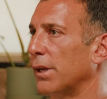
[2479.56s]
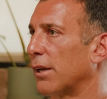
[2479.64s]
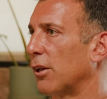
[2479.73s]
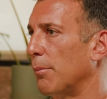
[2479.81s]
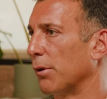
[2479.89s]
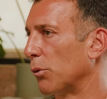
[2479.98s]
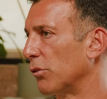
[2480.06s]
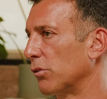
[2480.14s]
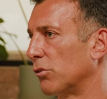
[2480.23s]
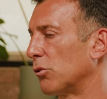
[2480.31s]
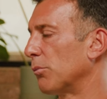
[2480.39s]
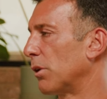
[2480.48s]
economic
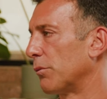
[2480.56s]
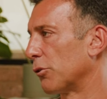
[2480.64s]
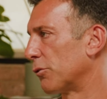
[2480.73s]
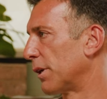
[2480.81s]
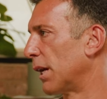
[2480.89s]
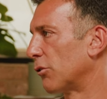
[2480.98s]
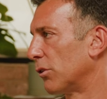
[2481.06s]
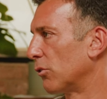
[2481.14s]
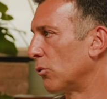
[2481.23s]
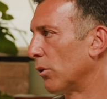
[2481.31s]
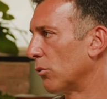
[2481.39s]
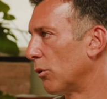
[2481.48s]
reasons in terms of diversification and
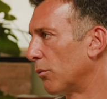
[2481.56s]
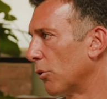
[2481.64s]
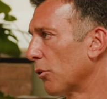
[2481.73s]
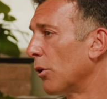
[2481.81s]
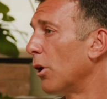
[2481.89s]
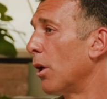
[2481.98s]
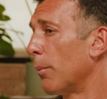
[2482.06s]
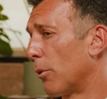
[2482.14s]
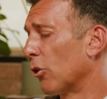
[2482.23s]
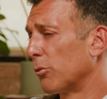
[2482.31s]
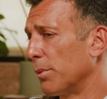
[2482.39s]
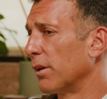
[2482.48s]
so on and so forth, but
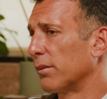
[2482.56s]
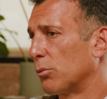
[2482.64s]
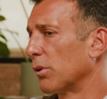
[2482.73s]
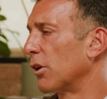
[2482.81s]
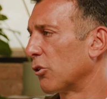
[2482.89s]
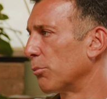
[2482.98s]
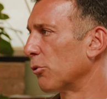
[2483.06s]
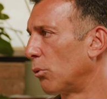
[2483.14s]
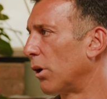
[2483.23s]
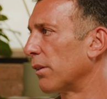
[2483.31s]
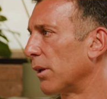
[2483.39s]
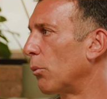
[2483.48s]
also because that's what customers
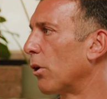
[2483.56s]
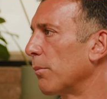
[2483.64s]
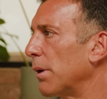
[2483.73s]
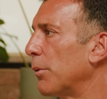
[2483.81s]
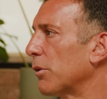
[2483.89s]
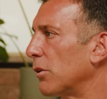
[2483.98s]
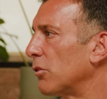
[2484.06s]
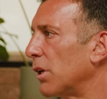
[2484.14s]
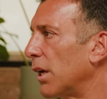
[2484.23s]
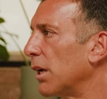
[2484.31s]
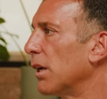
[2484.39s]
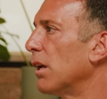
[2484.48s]
want. They want to be able to
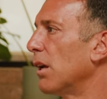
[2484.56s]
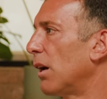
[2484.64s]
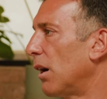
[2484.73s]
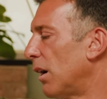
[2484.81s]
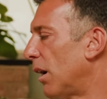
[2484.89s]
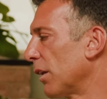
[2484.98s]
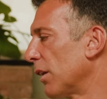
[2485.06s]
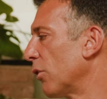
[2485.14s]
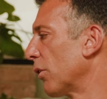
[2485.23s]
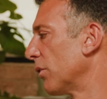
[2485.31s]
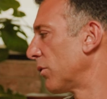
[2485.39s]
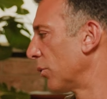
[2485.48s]
say, oh, I can go
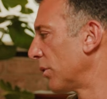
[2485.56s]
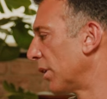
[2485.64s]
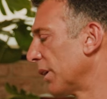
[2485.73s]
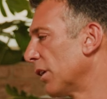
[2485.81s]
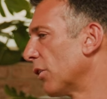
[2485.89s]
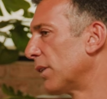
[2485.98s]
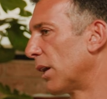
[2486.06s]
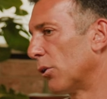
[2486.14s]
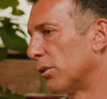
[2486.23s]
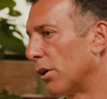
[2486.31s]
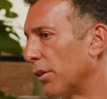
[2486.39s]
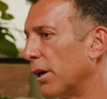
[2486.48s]
to this hotel here and that
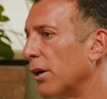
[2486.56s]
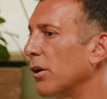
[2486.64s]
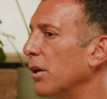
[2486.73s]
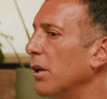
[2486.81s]
hotel there.